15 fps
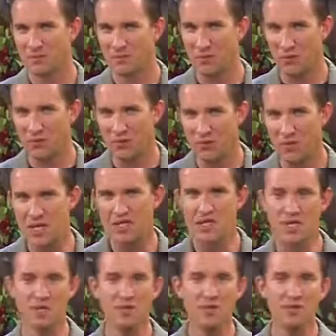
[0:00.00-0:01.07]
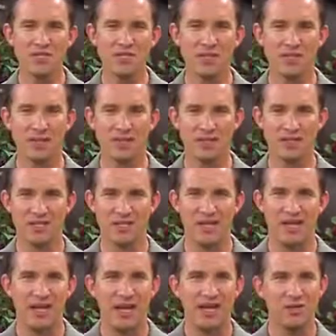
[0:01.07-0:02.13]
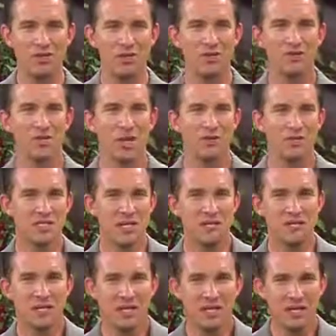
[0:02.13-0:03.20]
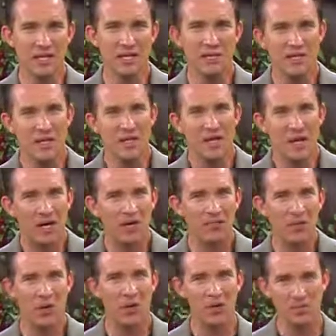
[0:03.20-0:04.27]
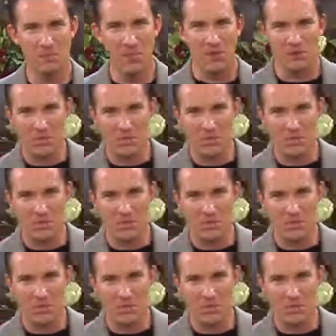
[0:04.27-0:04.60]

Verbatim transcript: for the remission of your sins, and you shall receive the gift of the Holy Spirit.